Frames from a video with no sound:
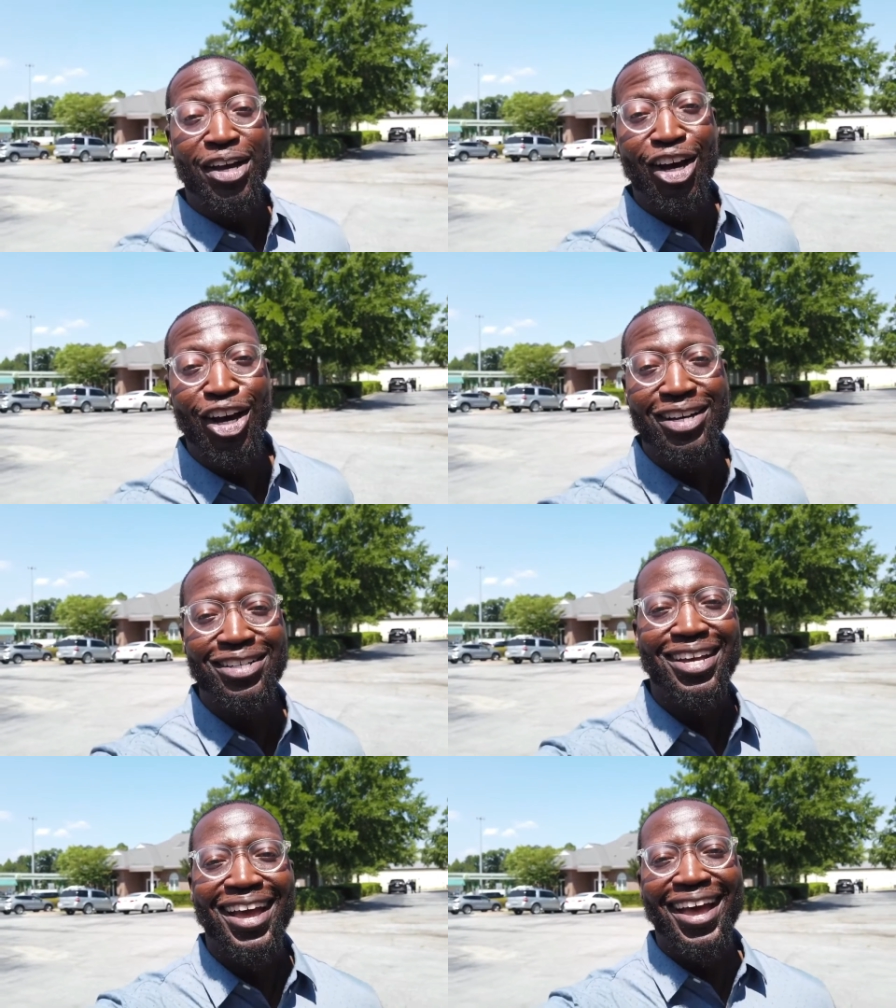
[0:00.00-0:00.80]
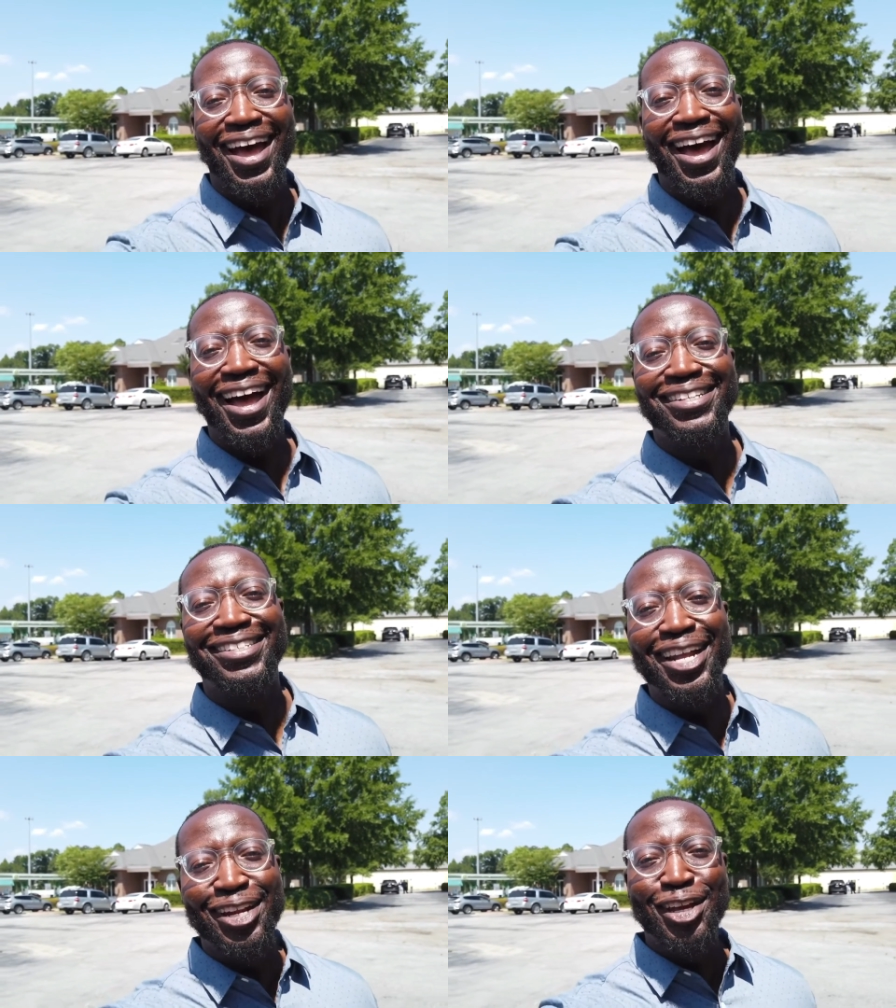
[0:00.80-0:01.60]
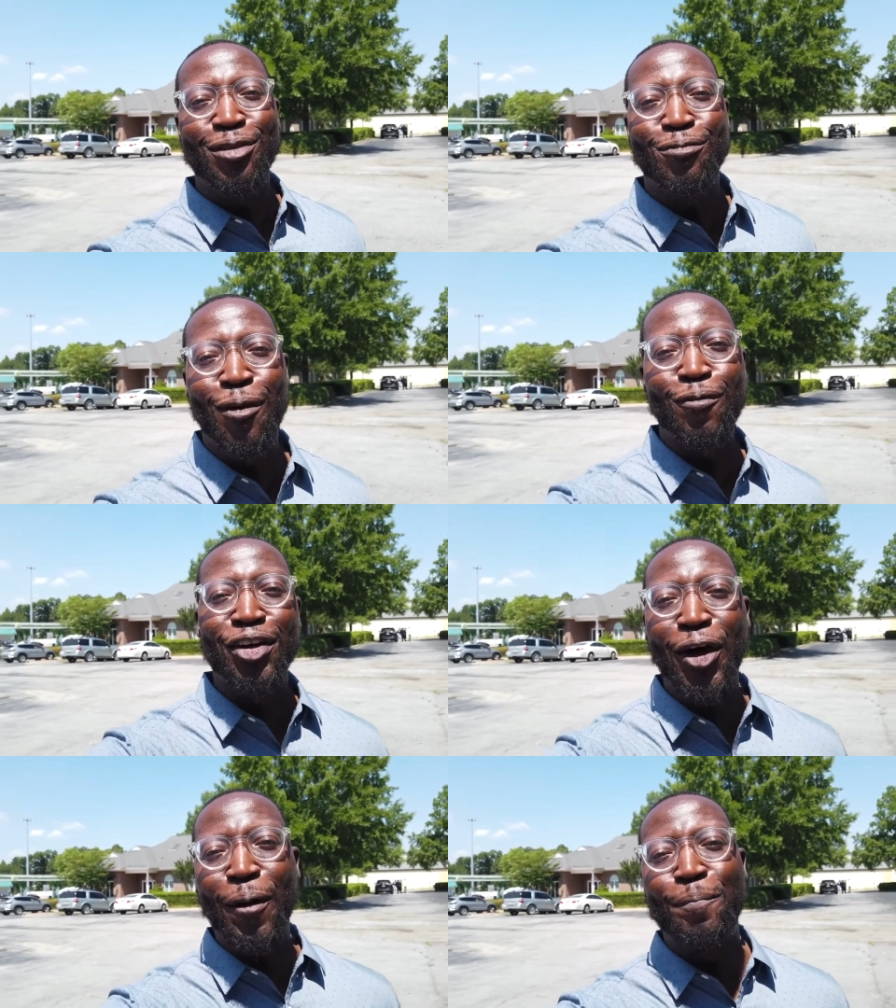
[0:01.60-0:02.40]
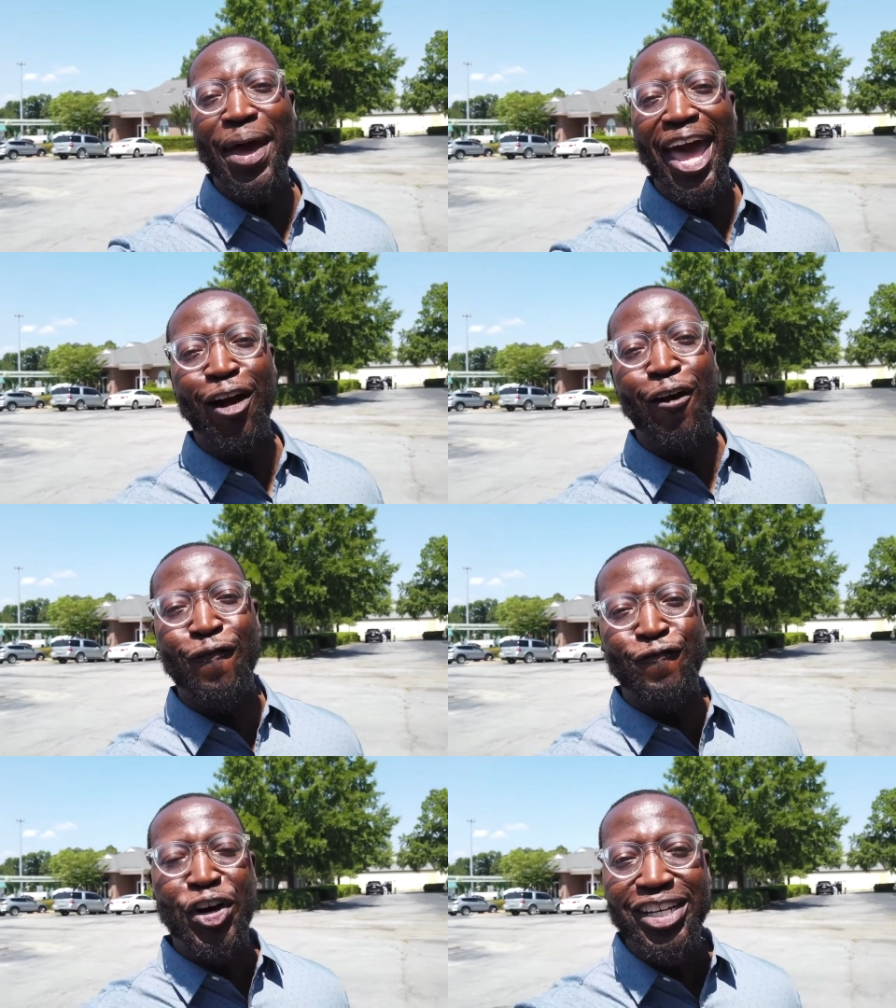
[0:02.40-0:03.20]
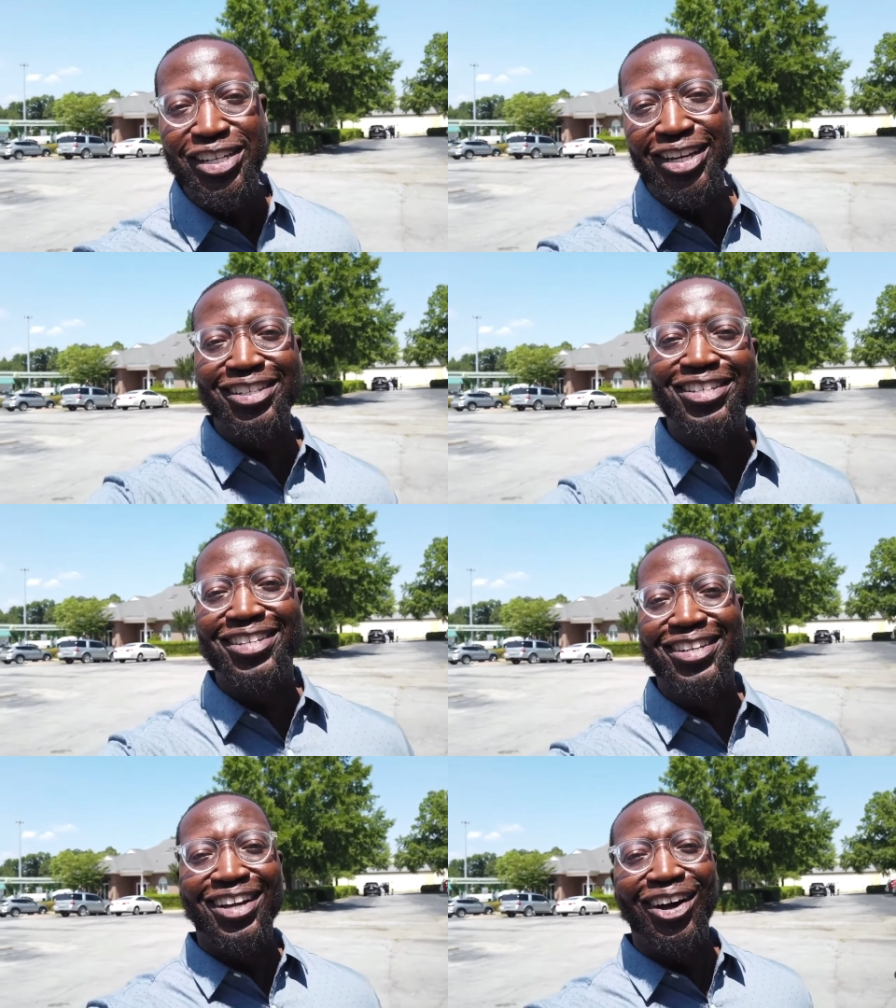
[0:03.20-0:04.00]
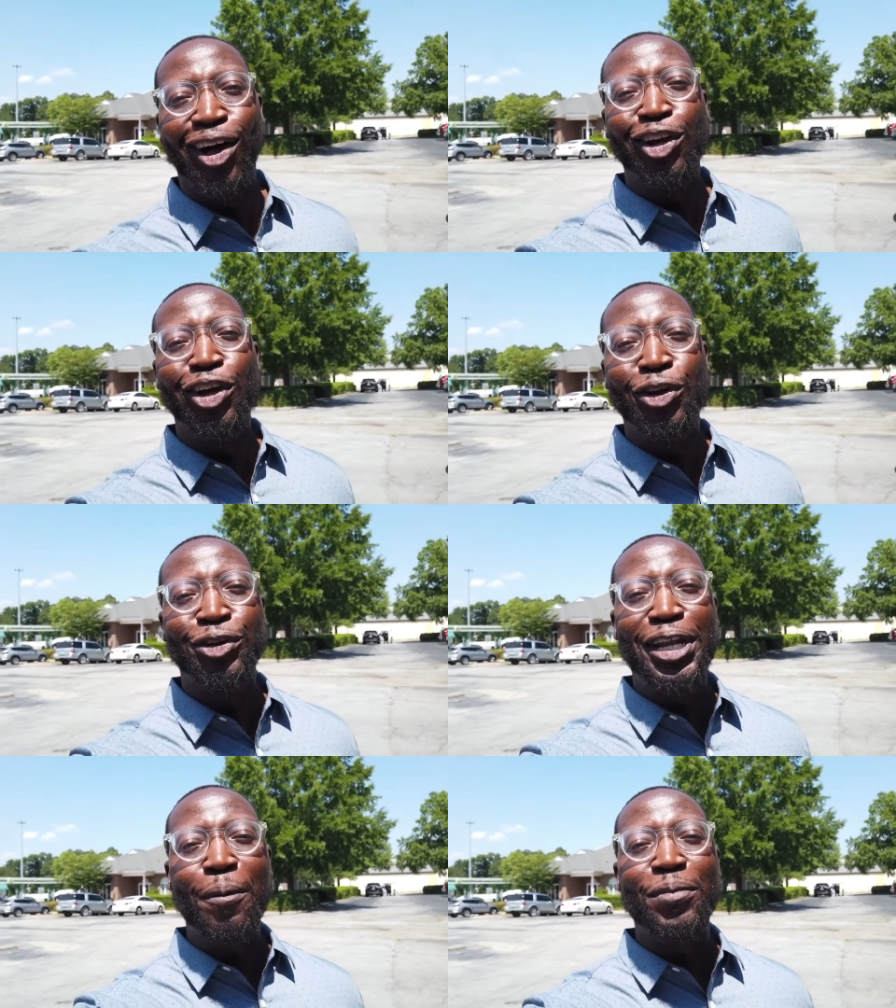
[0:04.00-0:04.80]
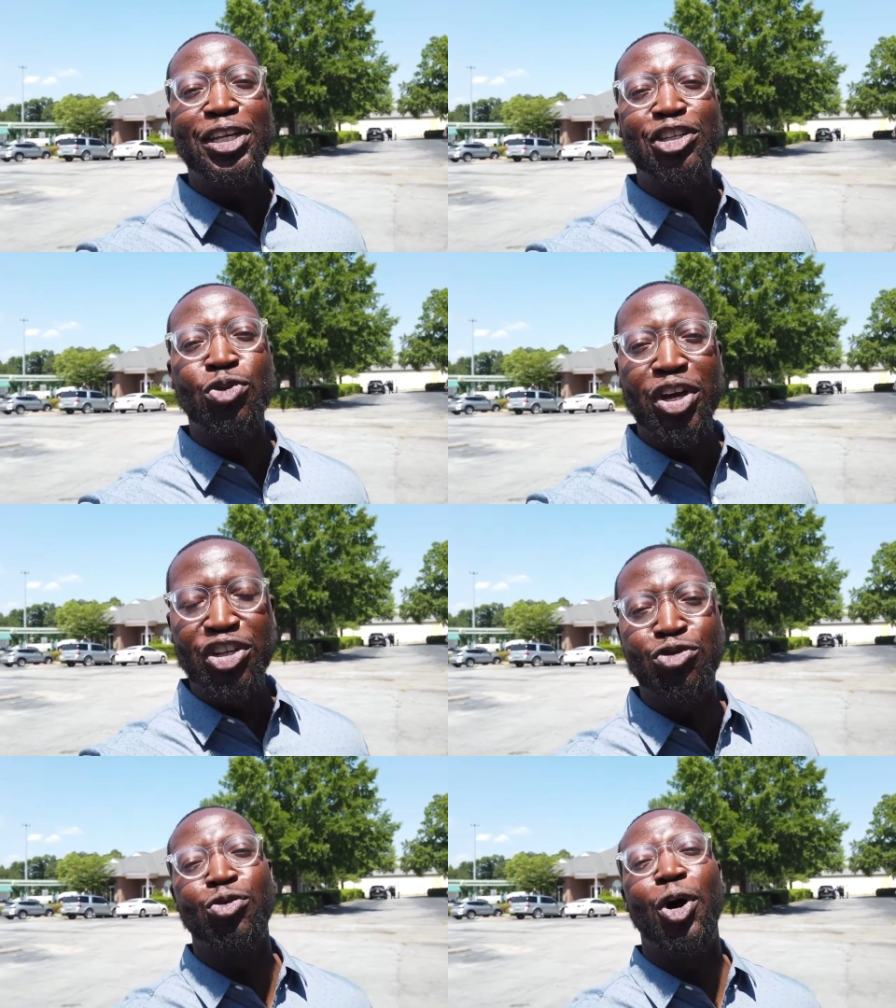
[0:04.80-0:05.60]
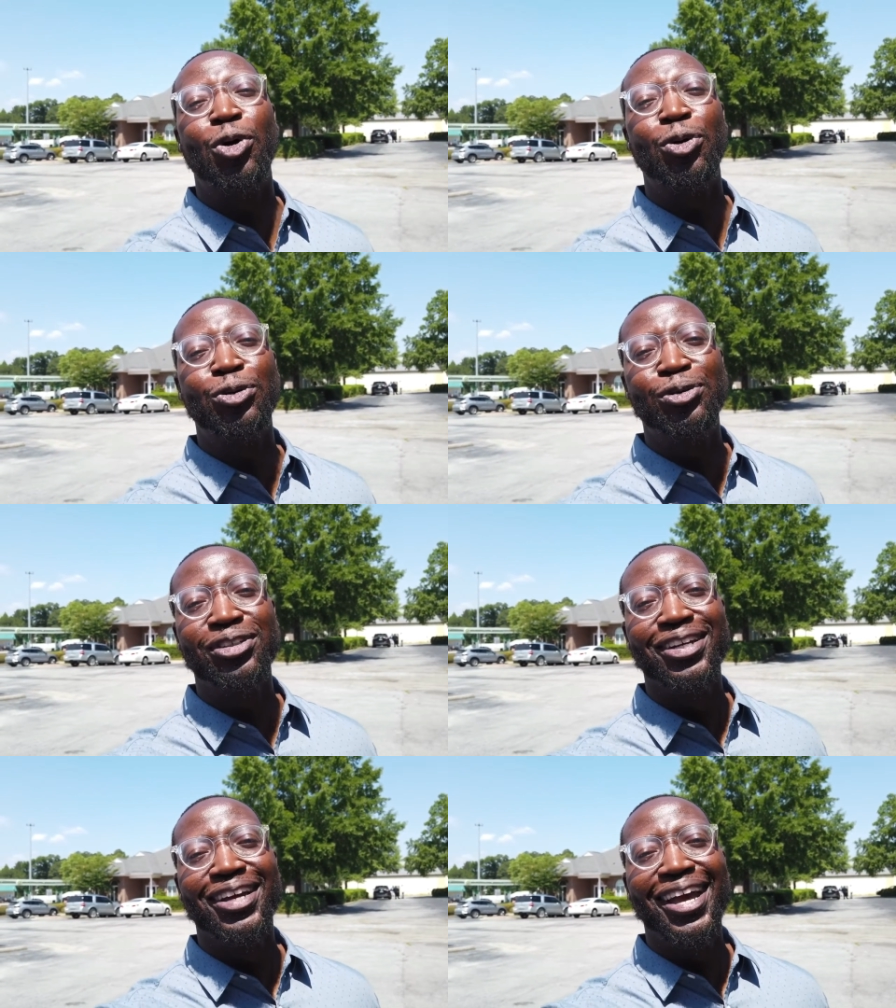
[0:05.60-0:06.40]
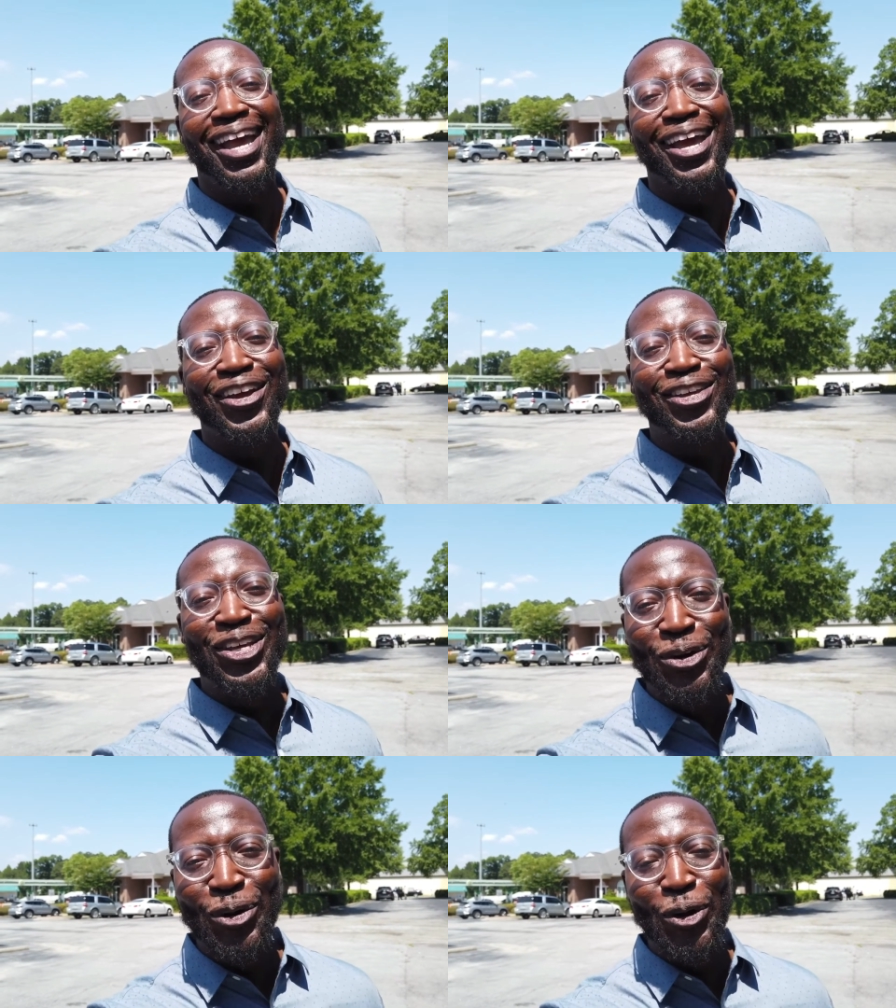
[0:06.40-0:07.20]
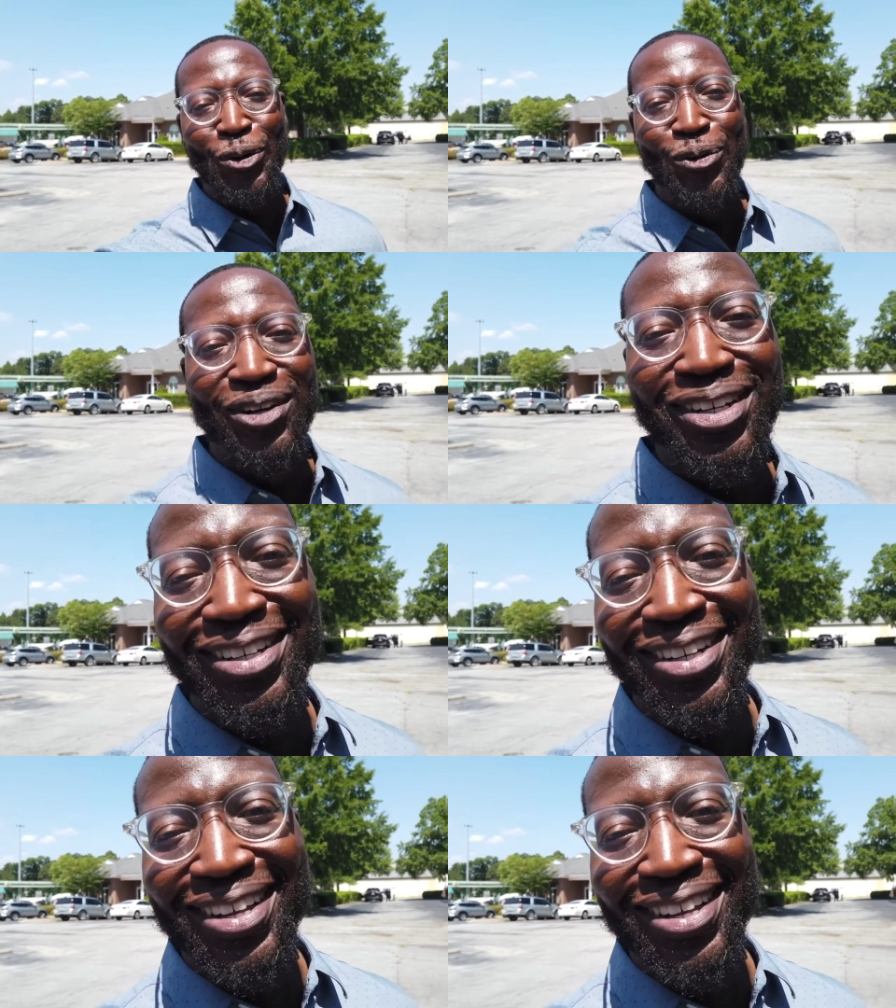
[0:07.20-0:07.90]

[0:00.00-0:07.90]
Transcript: And because I didn't get my mother a bag of Funyuns, a little Debbie Swiss roll, and a Yoo-Hoo.